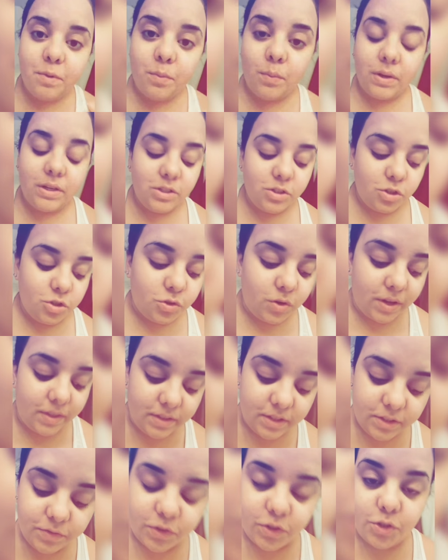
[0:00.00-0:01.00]
been wanting to try
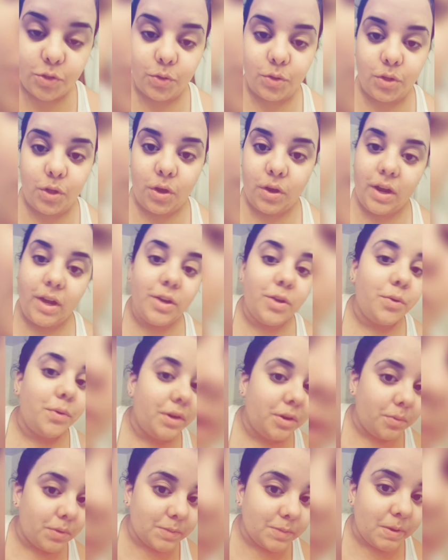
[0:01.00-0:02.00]
this for so long. I
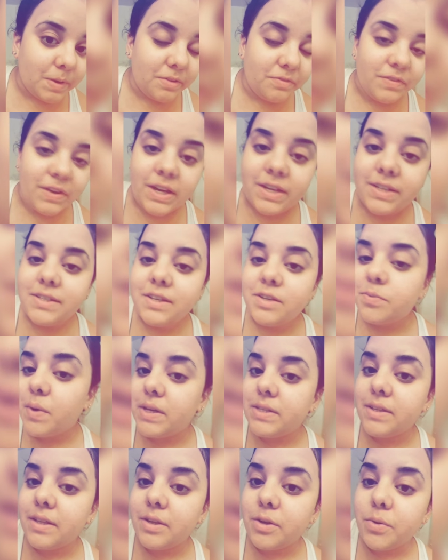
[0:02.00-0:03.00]
already washed my face, that's why
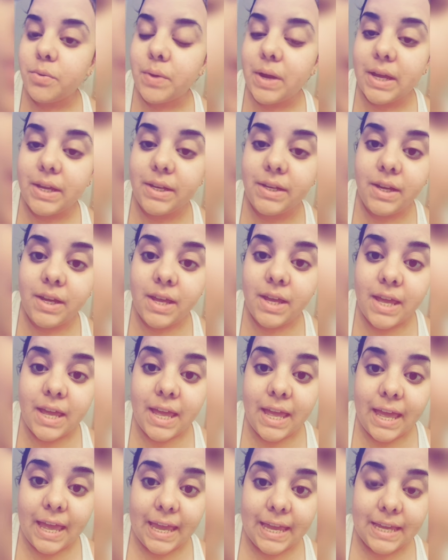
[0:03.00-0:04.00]
it's a little red.
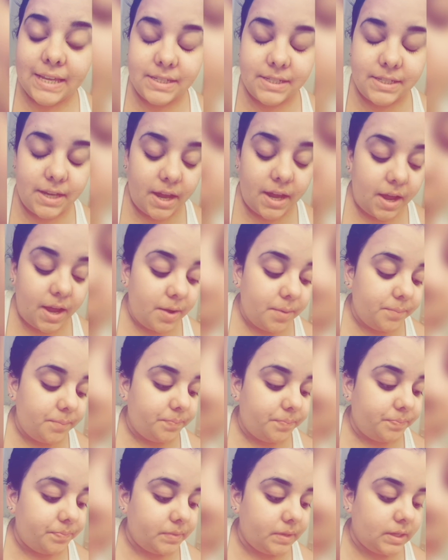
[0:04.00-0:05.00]
And
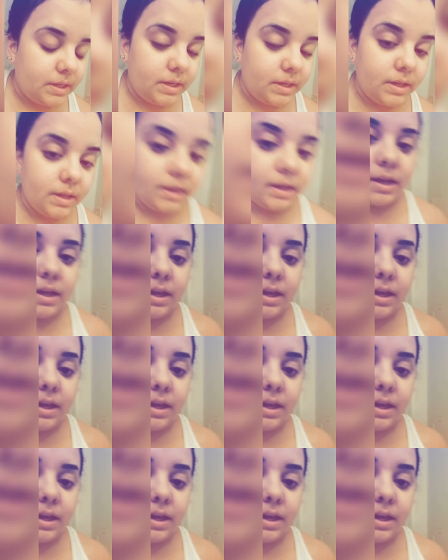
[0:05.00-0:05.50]
I'm